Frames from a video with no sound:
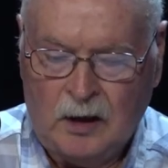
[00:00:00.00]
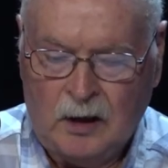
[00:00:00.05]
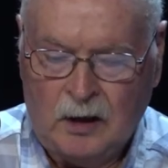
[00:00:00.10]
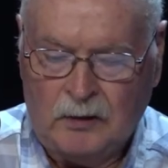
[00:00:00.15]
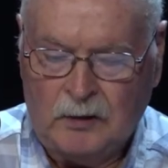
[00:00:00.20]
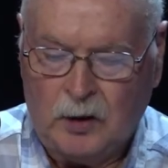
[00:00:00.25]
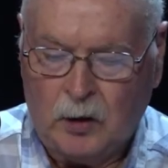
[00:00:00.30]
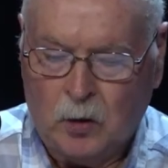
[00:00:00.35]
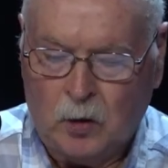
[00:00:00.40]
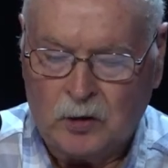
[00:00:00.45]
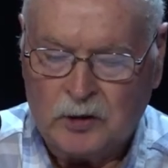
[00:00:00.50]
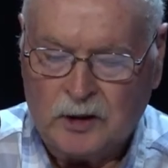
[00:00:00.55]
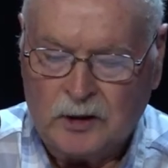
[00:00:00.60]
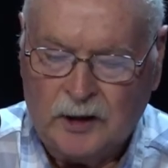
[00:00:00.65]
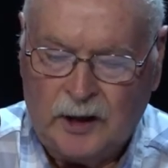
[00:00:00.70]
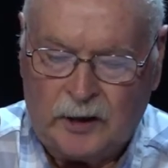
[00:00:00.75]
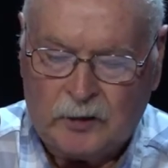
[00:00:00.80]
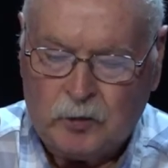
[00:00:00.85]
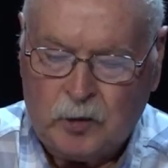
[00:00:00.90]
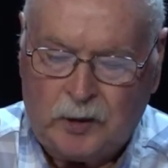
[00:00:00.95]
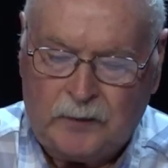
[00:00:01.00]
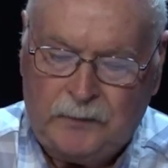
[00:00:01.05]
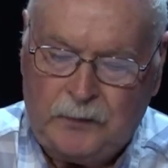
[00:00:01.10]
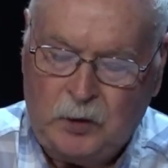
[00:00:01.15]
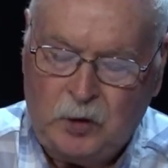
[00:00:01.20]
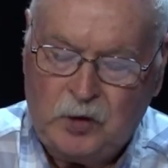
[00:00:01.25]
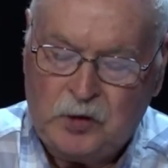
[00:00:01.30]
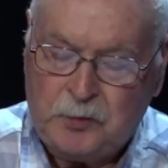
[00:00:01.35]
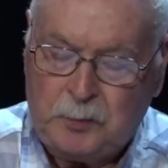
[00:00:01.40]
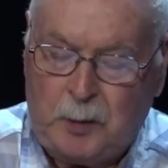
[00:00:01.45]
The old electric
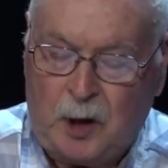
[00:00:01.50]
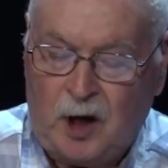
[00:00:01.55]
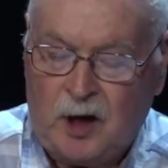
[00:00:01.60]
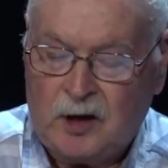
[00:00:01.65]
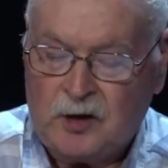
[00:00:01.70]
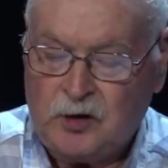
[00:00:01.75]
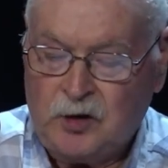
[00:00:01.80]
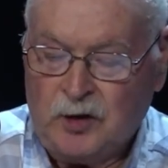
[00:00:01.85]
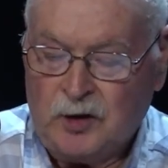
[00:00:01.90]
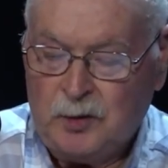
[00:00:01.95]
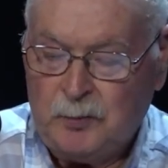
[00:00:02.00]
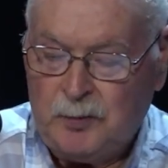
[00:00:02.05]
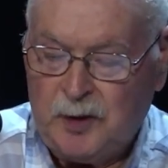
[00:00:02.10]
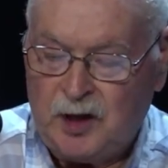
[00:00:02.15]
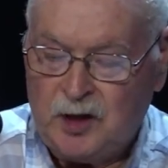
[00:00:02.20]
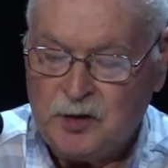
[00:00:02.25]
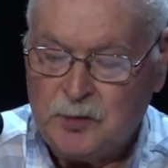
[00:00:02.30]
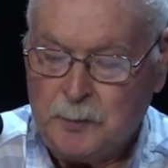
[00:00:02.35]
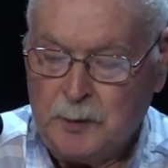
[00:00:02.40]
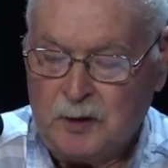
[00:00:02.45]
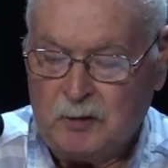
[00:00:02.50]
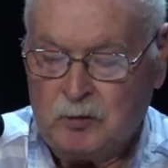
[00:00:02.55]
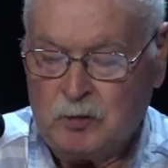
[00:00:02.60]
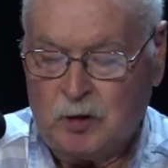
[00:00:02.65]
fuse box in the basement